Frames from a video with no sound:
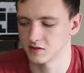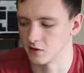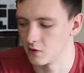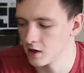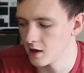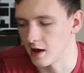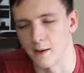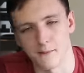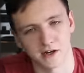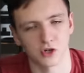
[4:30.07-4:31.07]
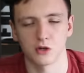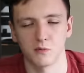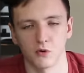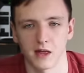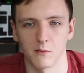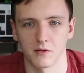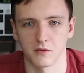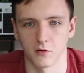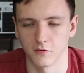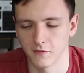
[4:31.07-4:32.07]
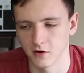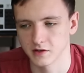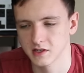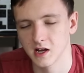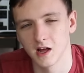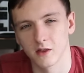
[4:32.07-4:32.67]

so uh, make sure you pull that one through first.